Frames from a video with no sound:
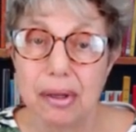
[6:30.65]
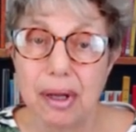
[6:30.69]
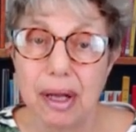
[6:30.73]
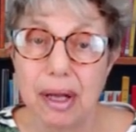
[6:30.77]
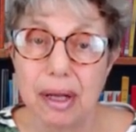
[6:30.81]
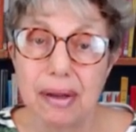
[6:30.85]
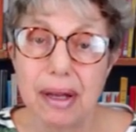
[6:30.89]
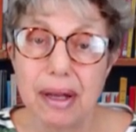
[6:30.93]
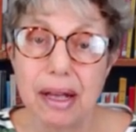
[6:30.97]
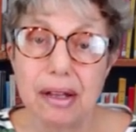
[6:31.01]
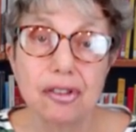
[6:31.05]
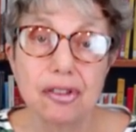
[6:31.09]

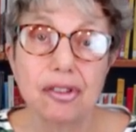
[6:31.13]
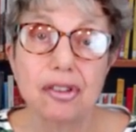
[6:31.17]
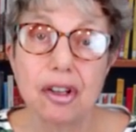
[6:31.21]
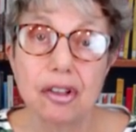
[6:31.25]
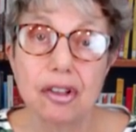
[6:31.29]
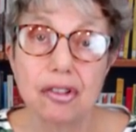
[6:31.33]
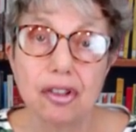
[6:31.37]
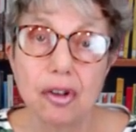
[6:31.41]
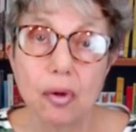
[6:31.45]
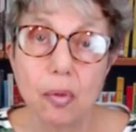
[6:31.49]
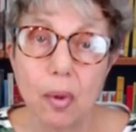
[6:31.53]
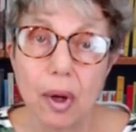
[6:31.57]
That's
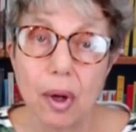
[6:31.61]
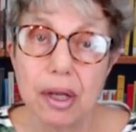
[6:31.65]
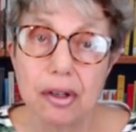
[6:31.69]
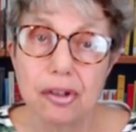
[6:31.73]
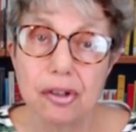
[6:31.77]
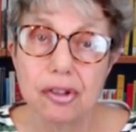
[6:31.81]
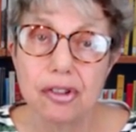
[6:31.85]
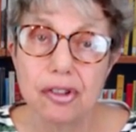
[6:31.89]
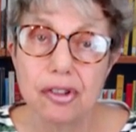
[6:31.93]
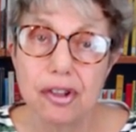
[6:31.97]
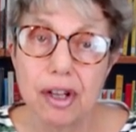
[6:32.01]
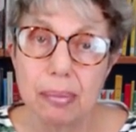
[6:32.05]
such a
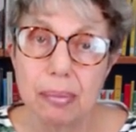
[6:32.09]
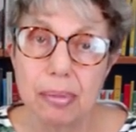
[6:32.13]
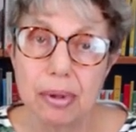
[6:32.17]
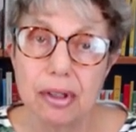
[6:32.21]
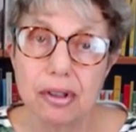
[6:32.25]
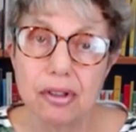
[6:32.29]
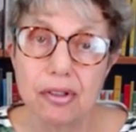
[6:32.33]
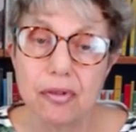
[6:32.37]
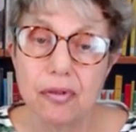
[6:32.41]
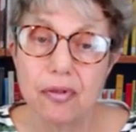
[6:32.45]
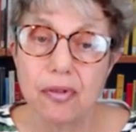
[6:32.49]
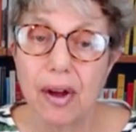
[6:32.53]

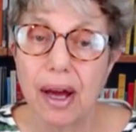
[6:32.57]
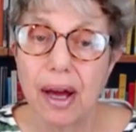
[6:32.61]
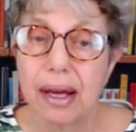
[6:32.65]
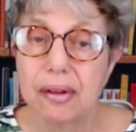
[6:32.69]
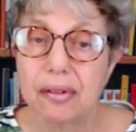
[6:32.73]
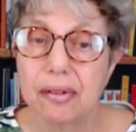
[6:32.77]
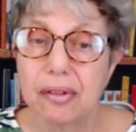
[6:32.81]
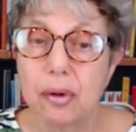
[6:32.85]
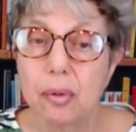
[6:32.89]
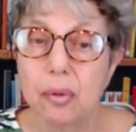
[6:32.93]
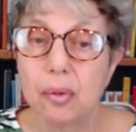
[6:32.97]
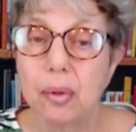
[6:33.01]
well-established
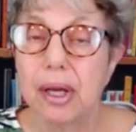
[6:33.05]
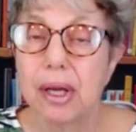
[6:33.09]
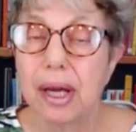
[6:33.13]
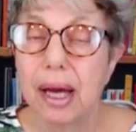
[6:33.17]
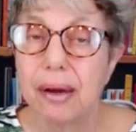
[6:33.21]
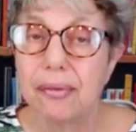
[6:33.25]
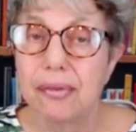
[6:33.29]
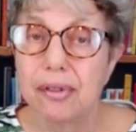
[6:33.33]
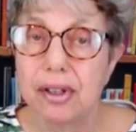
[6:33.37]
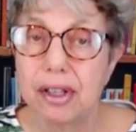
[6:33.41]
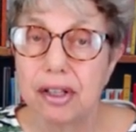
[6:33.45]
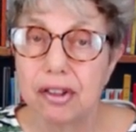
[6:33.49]
fact that we
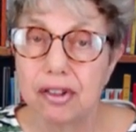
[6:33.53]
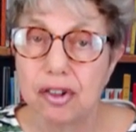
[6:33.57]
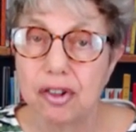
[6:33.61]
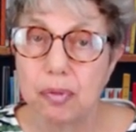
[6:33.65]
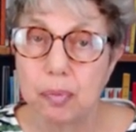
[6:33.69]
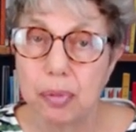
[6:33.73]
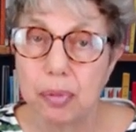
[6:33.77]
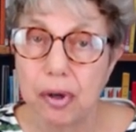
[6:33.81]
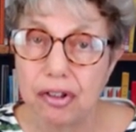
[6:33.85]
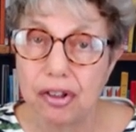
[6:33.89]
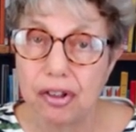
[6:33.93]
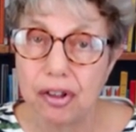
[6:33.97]
have an
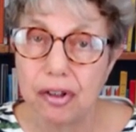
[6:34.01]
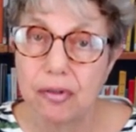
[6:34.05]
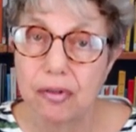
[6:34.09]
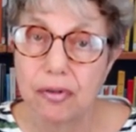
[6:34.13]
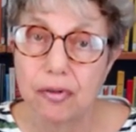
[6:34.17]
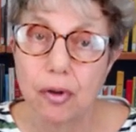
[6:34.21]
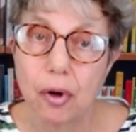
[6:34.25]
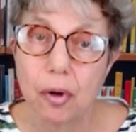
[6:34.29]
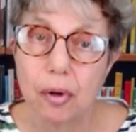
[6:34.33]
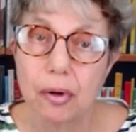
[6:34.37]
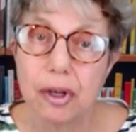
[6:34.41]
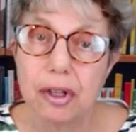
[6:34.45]
expression
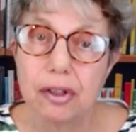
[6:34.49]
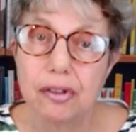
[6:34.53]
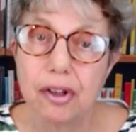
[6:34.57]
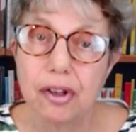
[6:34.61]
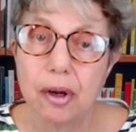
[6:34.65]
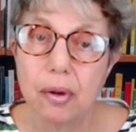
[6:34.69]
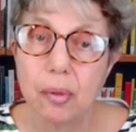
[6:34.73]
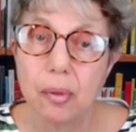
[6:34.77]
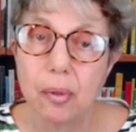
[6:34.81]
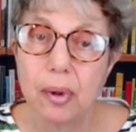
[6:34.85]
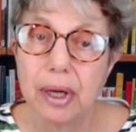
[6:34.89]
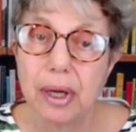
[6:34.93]
for it,
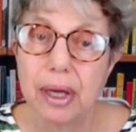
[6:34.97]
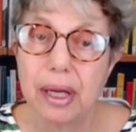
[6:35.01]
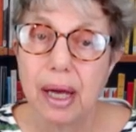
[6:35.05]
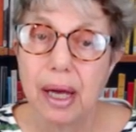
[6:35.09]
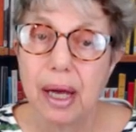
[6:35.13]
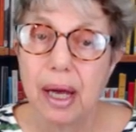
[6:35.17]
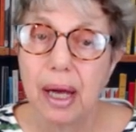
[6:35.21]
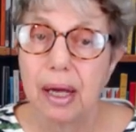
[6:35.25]
don't we?